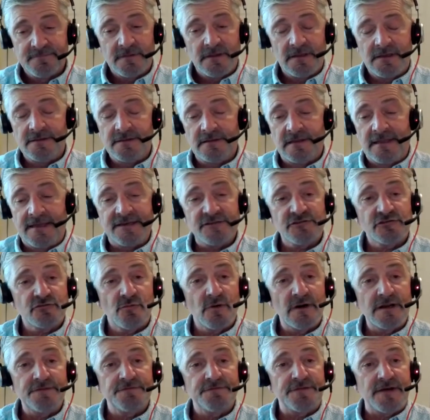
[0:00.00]
in the last
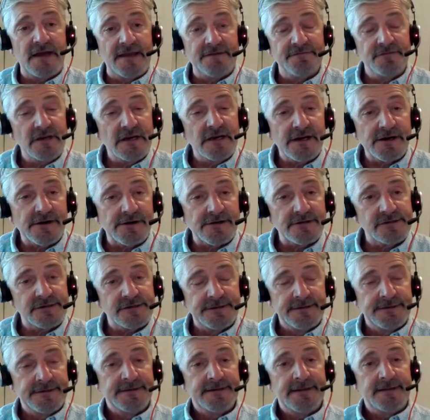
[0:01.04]
25 years
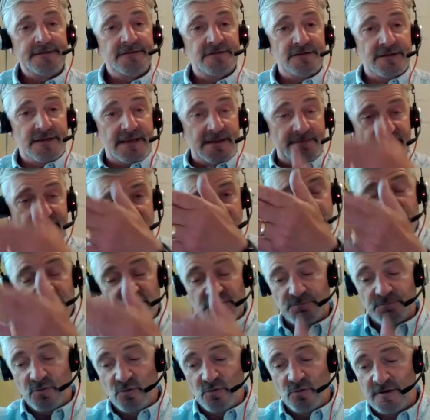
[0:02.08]
to get to this
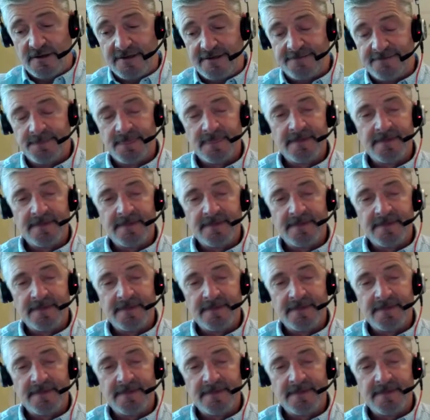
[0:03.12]
point,